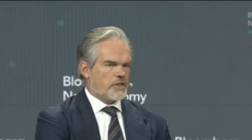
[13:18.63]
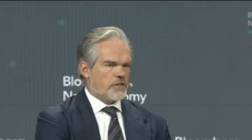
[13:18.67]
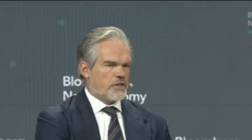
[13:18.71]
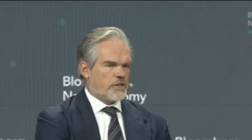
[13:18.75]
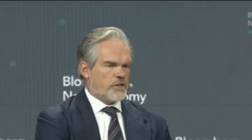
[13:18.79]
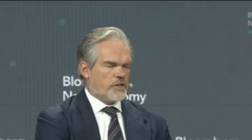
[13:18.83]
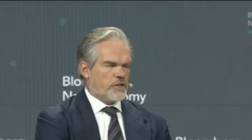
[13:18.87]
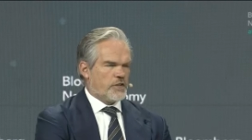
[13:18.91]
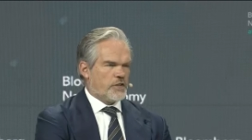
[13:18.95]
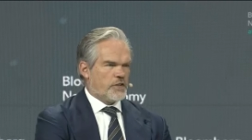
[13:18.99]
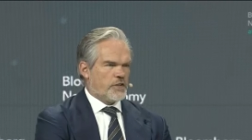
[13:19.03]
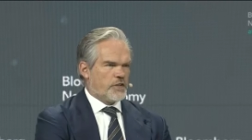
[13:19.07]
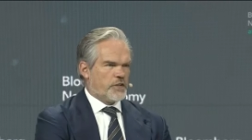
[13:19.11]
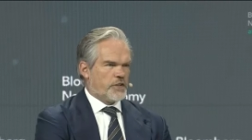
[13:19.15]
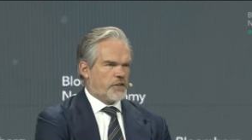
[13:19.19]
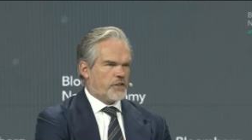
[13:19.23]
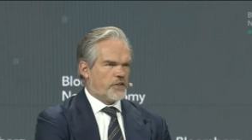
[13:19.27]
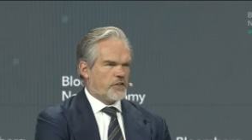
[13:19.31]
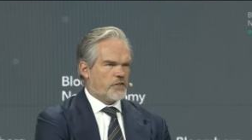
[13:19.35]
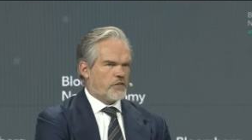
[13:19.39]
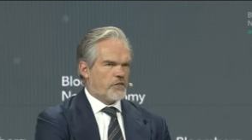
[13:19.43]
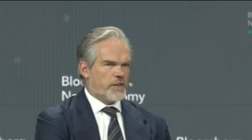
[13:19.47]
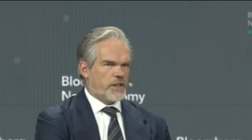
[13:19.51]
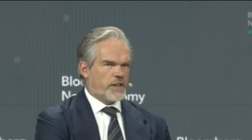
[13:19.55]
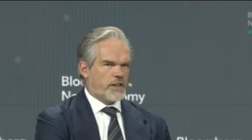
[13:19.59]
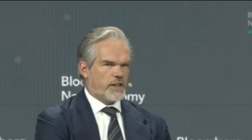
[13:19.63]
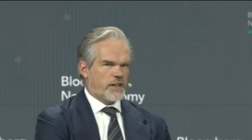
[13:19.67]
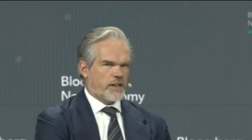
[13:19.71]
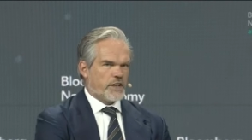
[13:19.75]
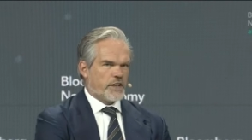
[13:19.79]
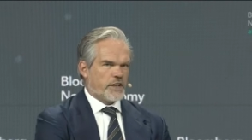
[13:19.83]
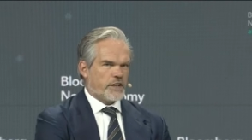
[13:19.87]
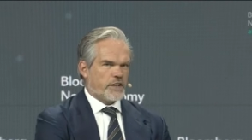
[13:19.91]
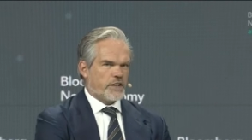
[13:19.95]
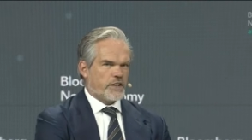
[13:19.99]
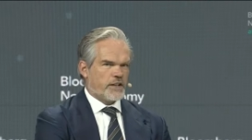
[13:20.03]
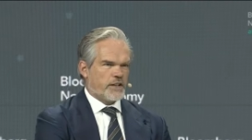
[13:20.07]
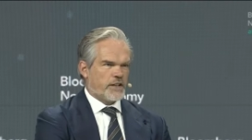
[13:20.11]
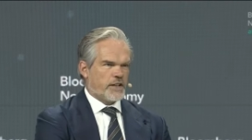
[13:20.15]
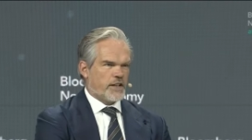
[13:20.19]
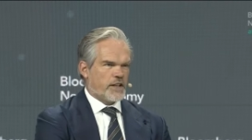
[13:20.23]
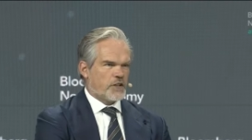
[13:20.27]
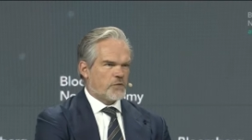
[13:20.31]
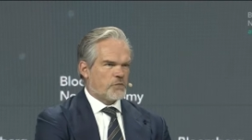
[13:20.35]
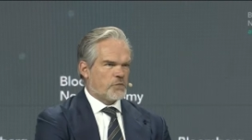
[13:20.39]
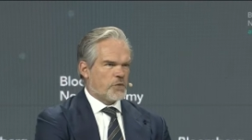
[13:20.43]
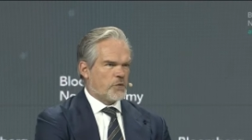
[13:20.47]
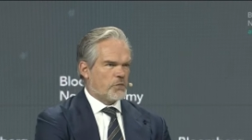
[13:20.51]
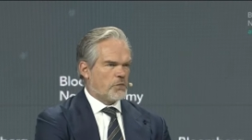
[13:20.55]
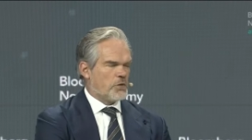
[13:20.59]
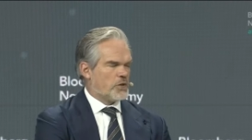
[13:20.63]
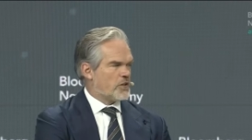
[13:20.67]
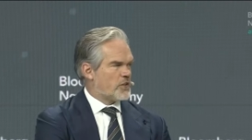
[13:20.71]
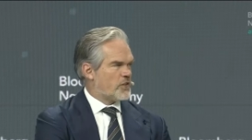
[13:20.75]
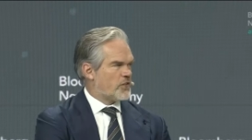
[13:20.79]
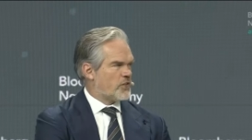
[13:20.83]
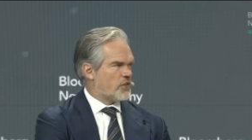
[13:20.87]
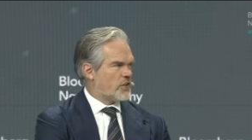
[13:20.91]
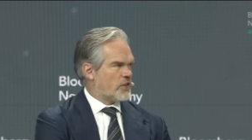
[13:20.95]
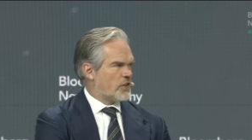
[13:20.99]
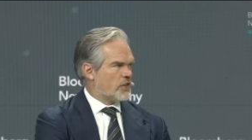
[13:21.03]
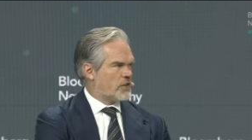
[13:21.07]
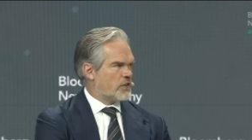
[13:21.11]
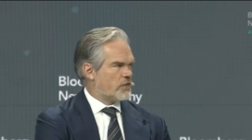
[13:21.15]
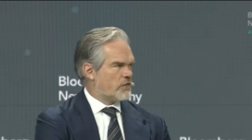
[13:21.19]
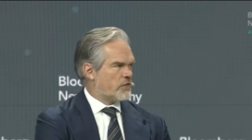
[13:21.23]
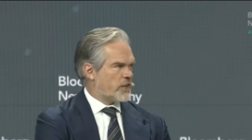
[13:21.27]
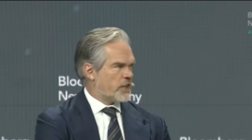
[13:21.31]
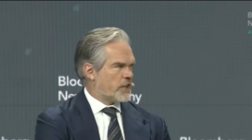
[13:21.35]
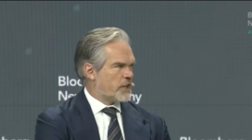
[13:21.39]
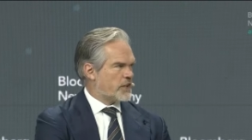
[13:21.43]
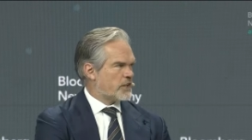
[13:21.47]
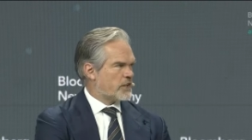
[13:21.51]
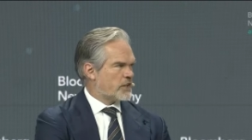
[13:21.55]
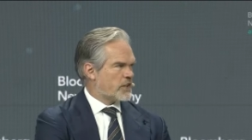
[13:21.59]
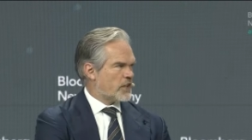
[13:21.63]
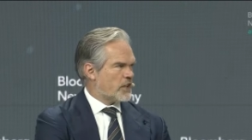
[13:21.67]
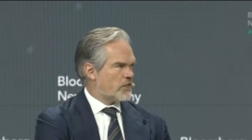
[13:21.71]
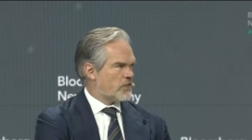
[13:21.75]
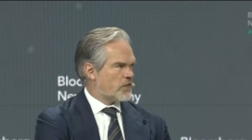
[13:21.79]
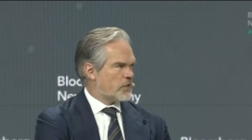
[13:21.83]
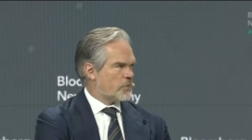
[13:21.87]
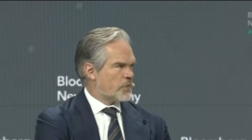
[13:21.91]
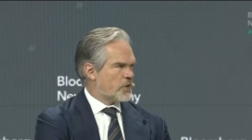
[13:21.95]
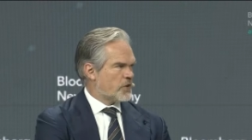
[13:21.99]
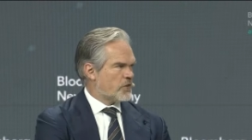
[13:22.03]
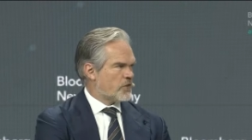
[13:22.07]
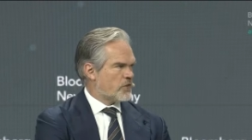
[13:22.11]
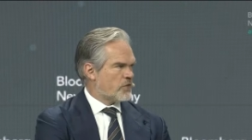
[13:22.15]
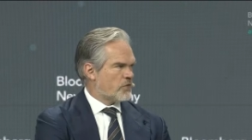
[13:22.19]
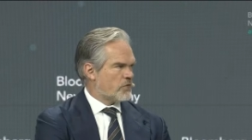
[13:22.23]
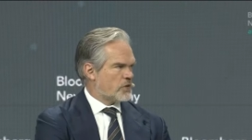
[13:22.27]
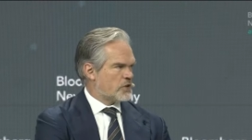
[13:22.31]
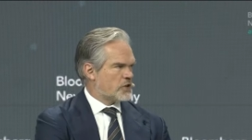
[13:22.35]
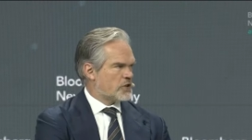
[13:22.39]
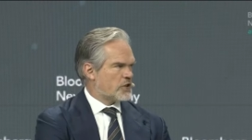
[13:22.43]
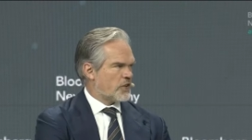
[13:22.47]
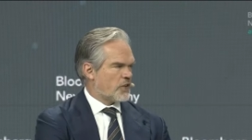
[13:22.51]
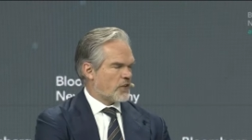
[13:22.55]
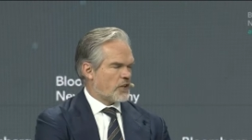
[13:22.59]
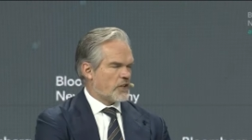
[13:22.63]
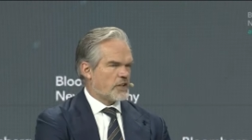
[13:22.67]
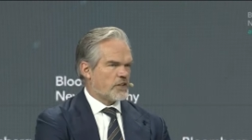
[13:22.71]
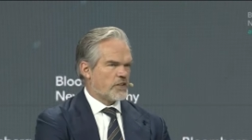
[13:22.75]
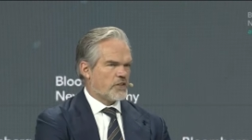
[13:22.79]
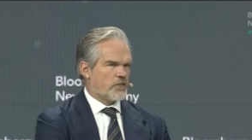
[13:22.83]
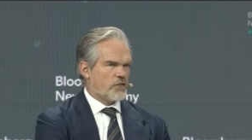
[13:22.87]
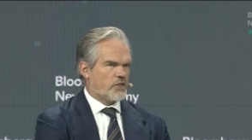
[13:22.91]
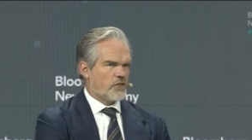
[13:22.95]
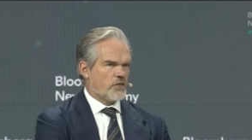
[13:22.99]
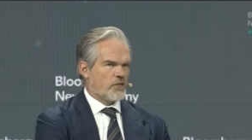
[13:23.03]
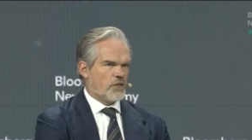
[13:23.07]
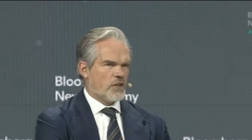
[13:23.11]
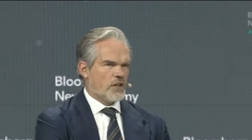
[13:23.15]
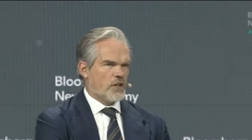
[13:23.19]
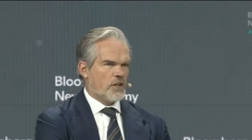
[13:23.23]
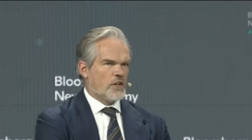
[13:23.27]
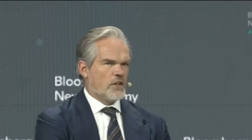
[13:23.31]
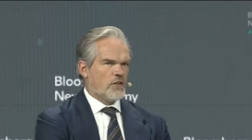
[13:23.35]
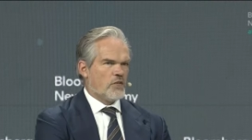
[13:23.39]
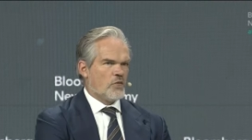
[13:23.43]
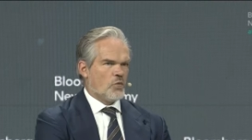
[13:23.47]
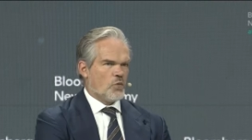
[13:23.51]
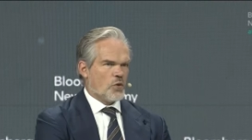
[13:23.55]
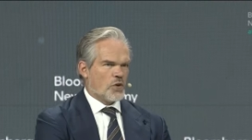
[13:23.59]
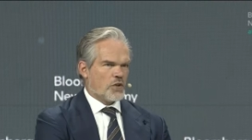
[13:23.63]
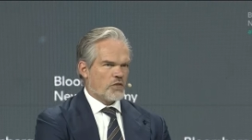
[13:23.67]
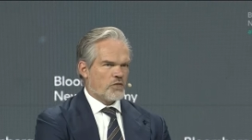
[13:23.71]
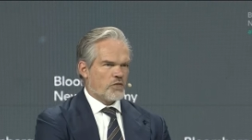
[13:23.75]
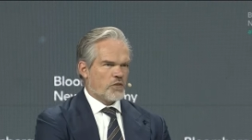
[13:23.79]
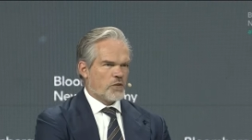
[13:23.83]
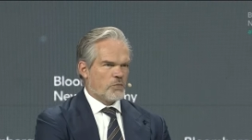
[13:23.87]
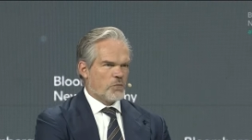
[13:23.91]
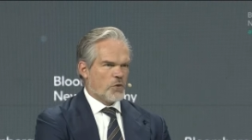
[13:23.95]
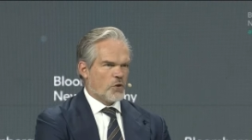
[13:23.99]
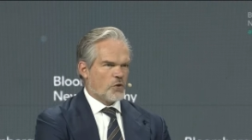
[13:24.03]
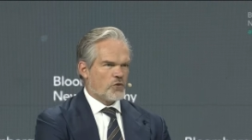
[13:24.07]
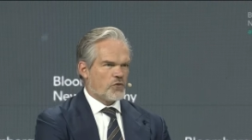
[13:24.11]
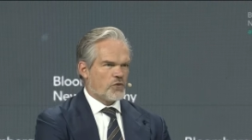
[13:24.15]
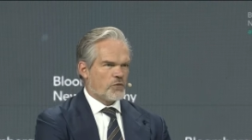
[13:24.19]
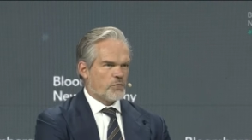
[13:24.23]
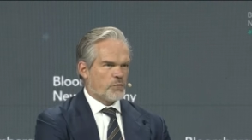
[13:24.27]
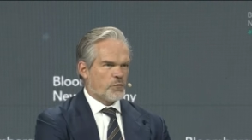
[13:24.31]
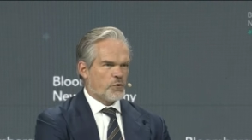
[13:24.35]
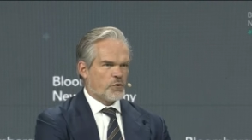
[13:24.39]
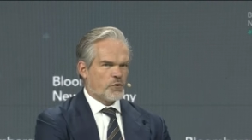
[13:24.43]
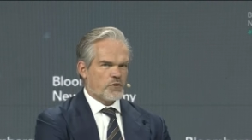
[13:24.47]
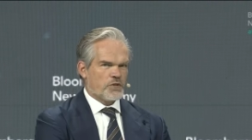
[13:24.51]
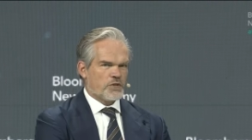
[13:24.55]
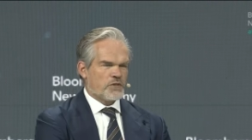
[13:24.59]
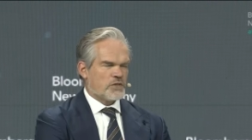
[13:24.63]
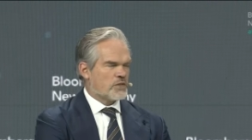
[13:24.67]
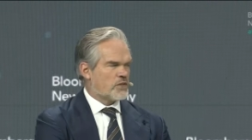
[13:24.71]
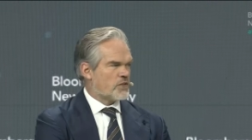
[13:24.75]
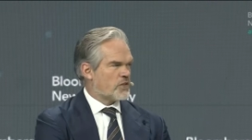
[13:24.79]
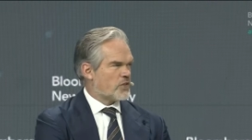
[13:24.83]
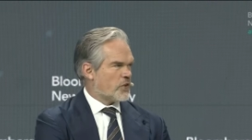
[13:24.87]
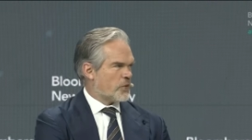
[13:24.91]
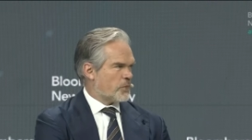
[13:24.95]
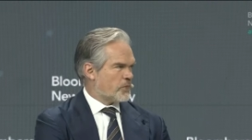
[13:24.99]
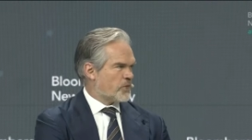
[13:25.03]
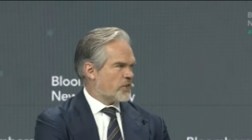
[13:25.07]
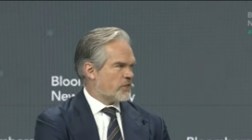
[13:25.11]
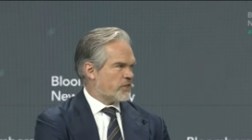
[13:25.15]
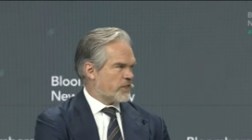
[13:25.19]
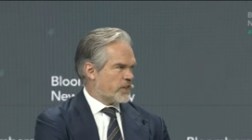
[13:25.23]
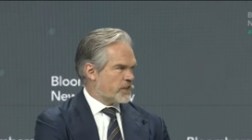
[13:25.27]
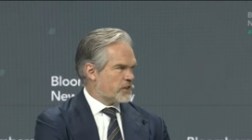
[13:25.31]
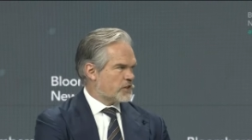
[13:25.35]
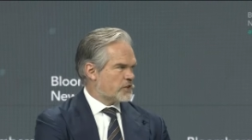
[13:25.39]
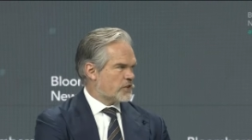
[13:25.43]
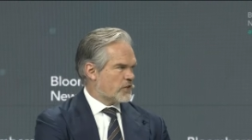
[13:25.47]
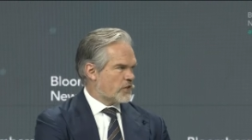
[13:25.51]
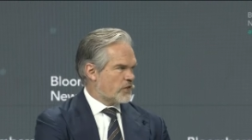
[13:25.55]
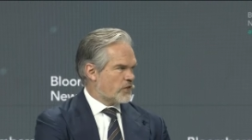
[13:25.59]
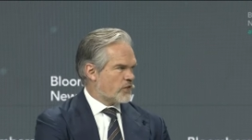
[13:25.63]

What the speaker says: it is very likely that we will see a divided government, which I think is one of the most important observations.